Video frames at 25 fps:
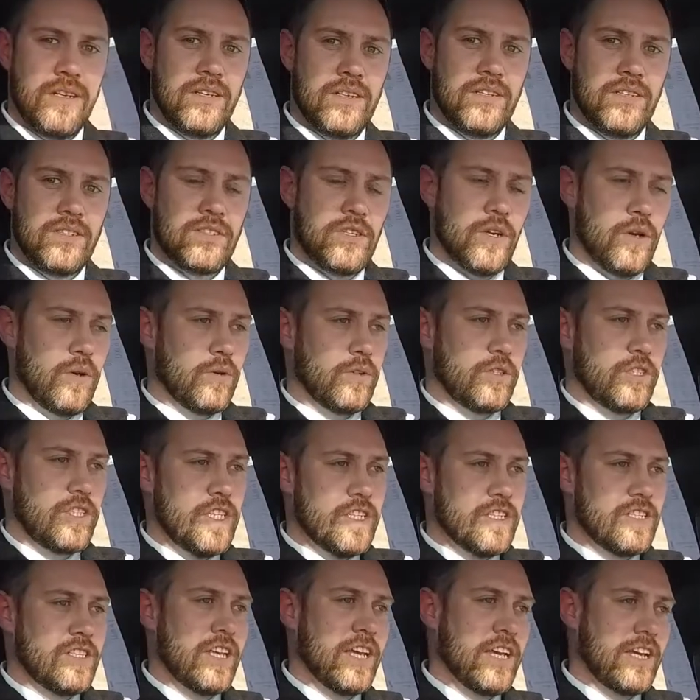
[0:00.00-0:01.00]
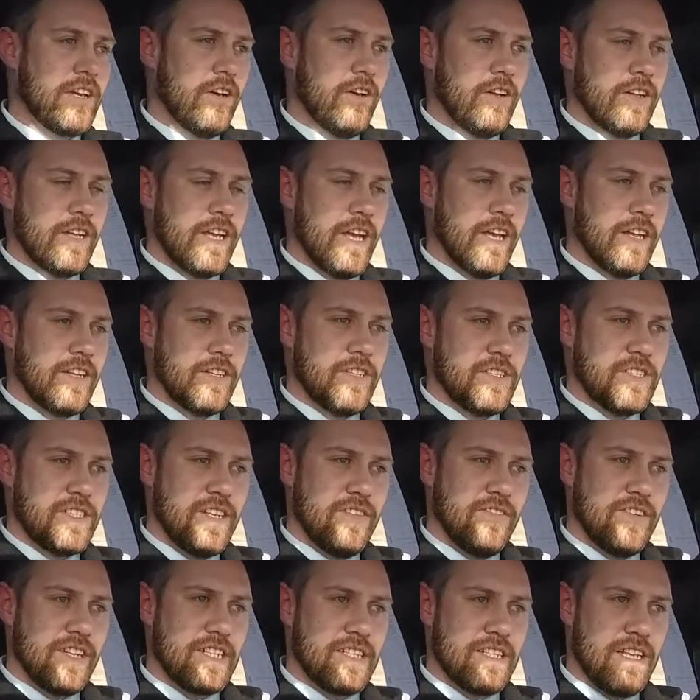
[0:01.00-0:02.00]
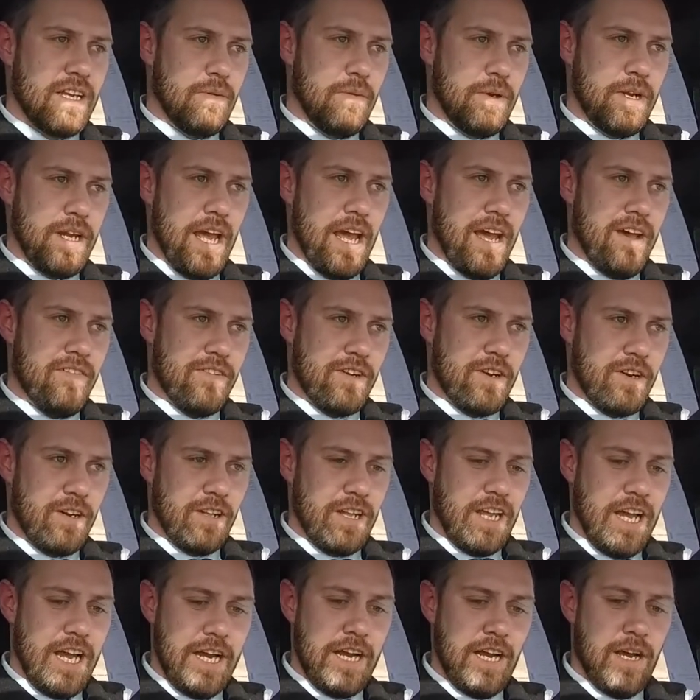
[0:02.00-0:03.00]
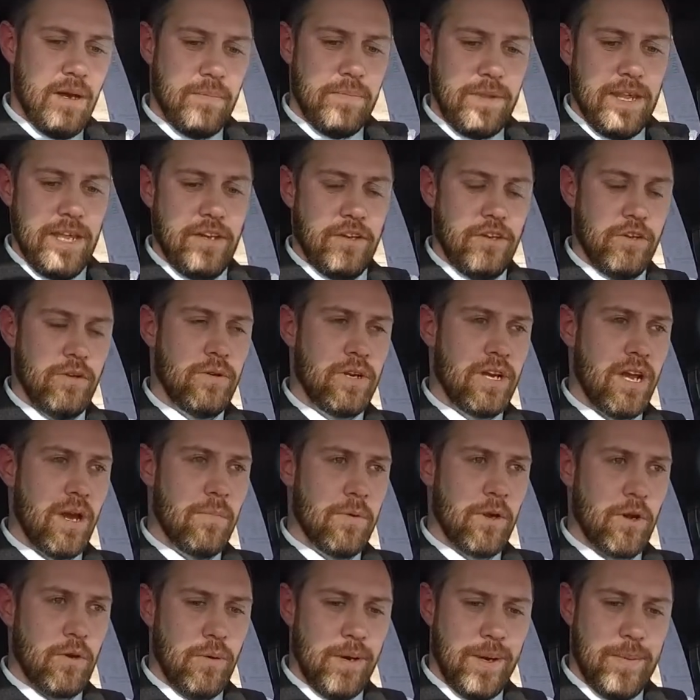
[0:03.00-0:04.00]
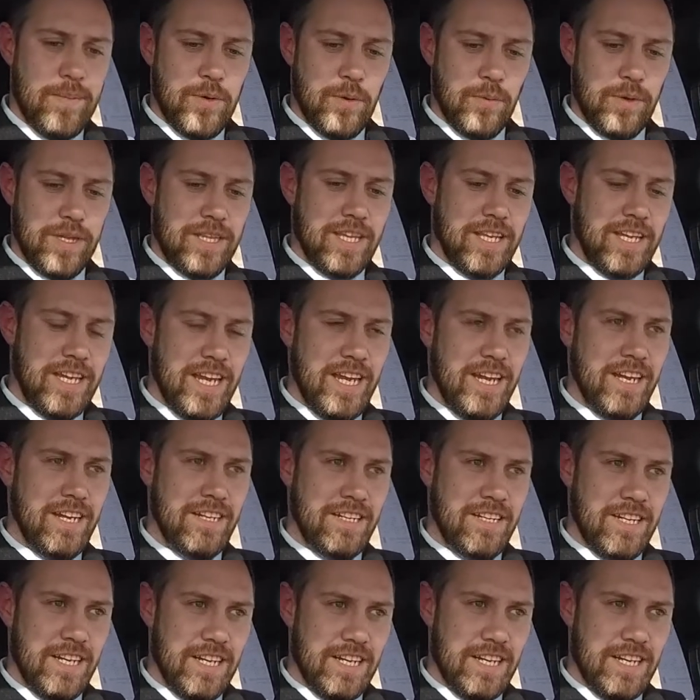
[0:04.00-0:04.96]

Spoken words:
So just like all the other Civics that we have in our lineup, they do come equipped with the heated